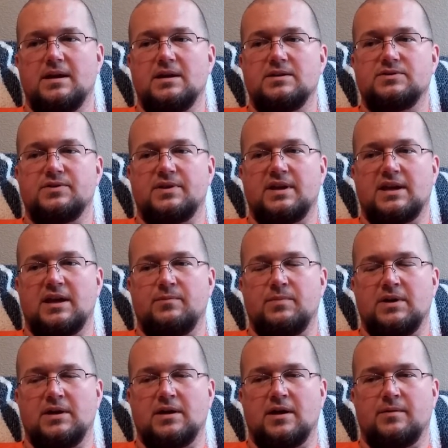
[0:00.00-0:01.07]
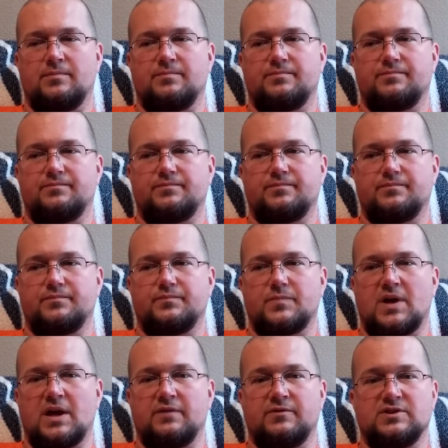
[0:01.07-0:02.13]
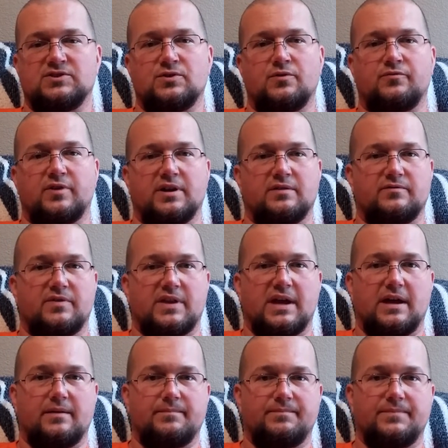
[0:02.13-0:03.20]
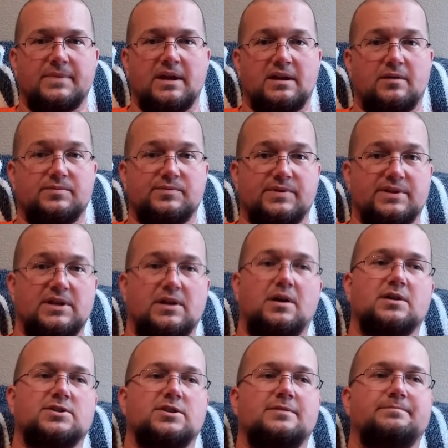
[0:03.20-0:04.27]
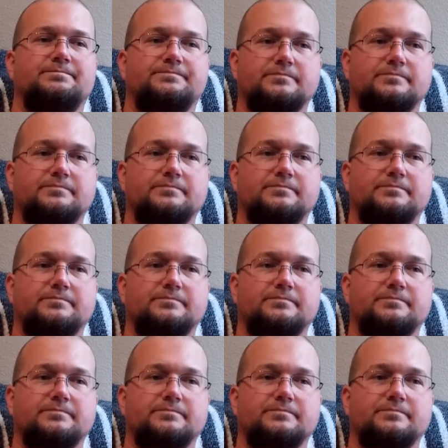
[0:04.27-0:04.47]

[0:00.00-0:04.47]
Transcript: So they gave me IV Zofran for that. And that helps with the nausea.